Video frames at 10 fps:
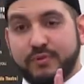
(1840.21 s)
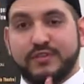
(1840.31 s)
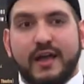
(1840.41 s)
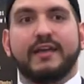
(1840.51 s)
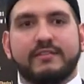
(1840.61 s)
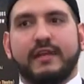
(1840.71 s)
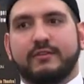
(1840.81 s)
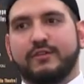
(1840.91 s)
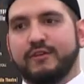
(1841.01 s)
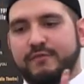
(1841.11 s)
precisely
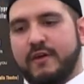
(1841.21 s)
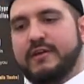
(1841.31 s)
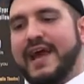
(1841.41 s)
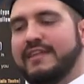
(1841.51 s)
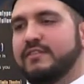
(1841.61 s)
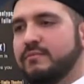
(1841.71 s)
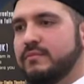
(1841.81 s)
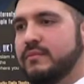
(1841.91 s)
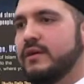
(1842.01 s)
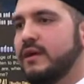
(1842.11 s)
to the very
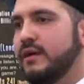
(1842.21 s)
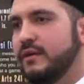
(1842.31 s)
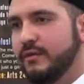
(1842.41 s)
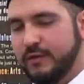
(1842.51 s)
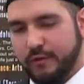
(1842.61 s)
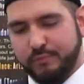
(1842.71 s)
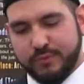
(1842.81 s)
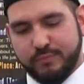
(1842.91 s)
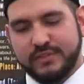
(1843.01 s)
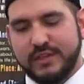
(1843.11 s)
atom of
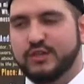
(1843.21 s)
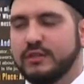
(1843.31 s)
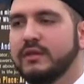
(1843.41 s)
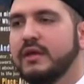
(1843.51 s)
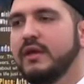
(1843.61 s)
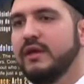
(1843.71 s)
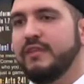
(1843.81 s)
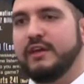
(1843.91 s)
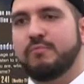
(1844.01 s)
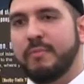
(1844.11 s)
precision,
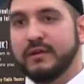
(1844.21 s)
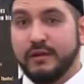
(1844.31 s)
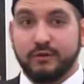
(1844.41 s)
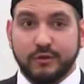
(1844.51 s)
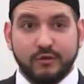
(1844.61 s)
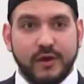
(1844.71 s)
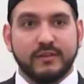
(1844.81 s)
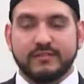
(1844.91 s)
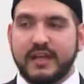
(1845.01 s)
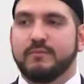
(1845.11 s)
then it'll probably create
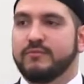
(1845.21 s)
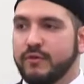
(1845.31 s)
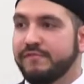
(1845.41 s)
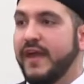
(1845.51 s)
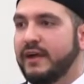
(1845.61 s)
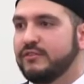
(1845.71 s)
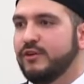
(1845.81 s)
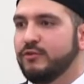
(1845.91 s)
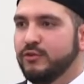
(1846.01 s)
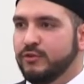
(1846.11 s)
the same effect.
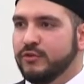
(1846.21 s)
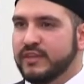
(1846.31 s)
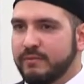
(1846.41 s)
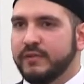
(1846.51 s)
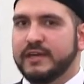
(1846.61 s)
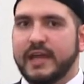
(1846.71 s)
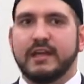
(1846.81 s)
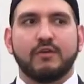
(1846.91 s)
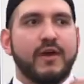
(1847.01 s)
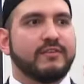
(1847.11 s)
So you do the same thing again,
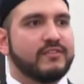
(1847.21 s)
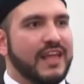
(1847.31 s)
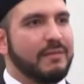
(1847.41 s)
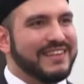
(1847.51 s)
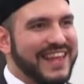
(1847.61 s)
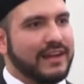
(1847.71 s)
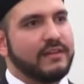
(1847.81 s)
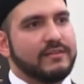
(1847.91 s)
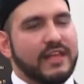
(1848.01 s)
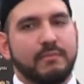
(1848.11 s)
it creates
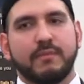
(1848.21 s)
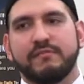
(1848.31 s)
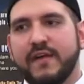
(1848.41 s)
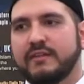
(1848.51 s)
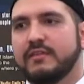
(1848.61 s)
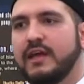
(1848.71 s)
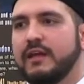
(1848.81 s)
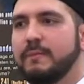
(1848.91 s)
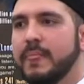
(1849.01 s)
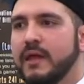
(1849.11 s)
exactly the same effect
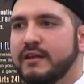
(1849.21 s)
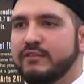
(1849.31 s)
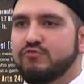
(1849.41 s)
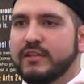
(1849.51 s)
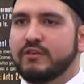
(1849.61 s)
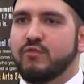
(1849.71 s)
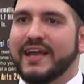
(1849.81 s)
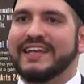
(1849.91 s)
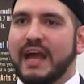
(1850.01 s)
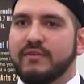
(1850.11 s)
again. There's a
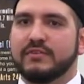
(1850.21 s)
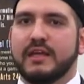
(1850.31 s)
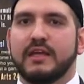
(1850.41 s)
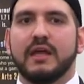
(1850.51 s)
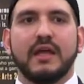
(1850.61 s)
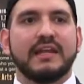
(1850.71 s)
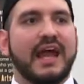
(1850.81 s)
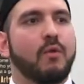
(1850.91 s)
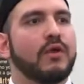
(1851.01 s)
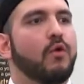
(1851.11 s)
regularity in
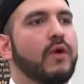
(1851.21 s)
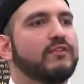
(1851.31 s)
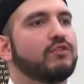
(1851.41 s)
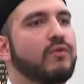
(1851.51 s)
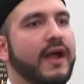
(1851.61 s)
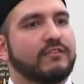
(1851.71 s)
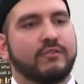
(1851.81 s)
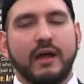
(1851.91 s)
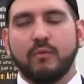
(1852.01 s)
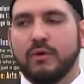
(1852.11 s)
how we all interact
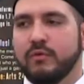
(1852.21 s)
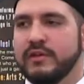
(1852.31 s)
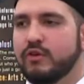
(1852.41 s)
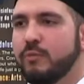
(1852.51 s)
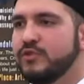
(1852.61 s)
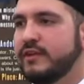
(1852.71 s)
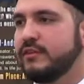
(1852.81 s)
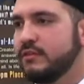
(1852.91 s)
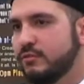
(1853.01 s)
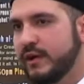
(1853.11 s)
and how all these objects
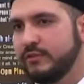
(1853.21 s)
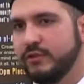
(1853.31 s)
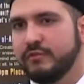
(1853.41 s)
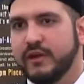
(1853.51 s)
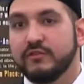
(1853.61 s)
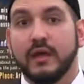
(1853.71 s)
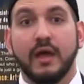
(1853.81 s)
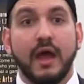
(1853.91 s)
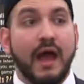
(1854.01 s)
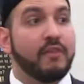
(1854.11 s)
interact in the universe.
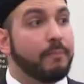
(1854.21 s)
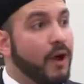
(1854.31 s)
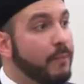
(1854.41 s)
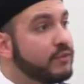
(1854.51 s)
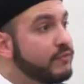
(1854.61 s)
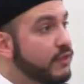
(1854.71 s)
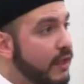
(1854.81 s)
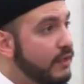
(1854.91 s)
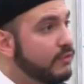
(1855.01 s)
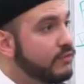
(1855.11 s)
And the purpose of
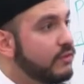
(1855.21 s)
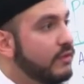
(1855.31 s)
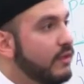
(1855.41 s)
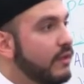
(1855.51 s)
science,